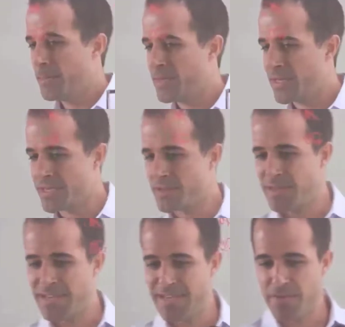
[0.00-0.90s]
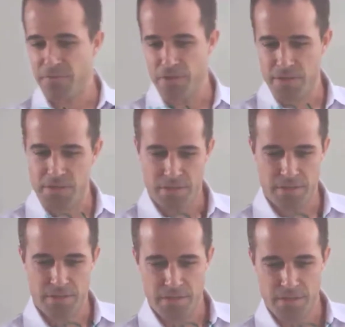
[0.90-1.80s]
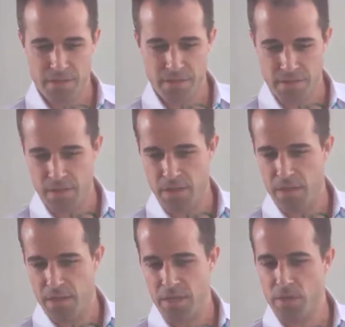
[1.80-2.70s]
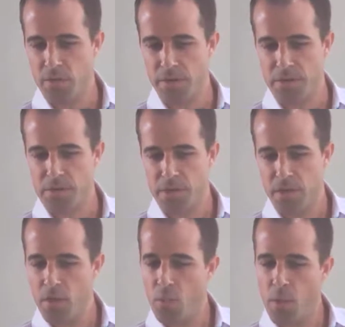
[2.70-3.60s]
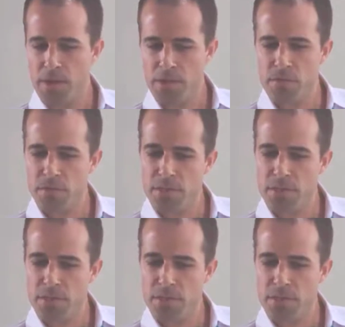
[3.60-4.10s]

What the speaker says: because of indifference. In other words, why did you